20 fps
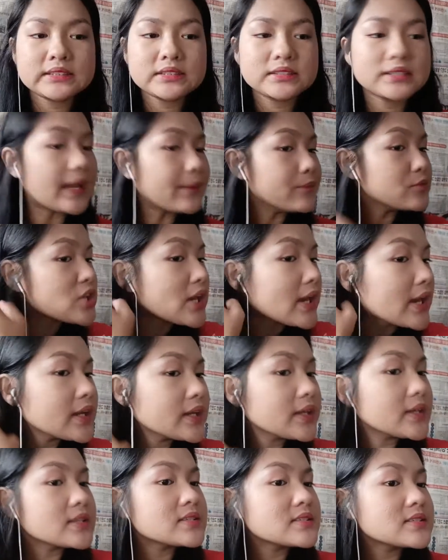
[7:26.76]
time
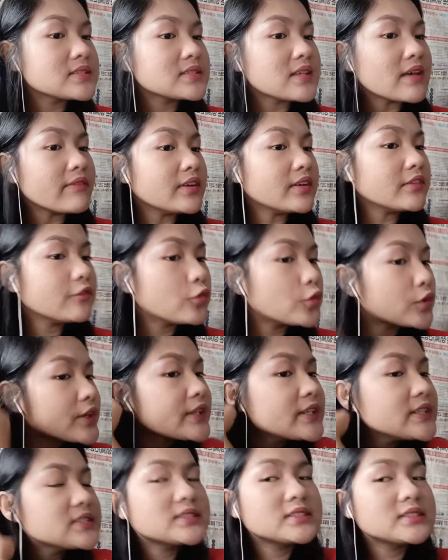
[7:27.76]
check. It's
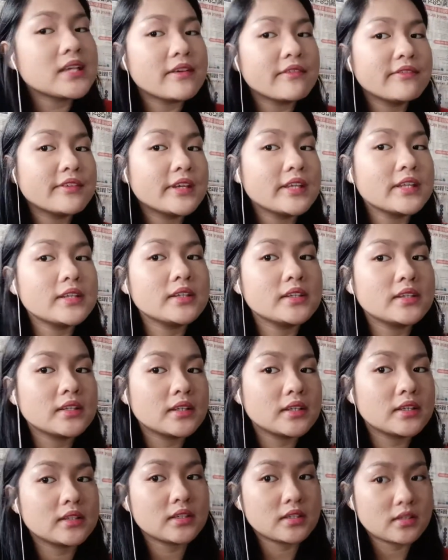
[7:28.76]

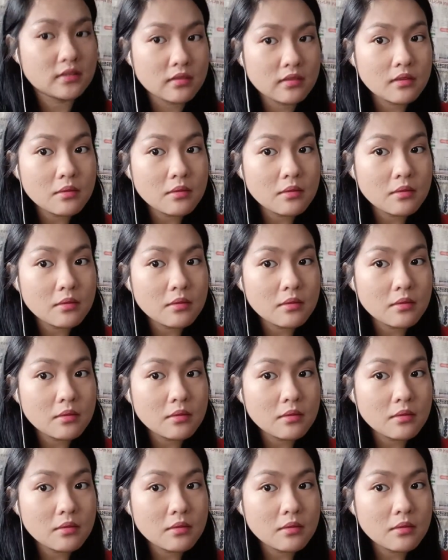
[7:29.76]
7:47 in the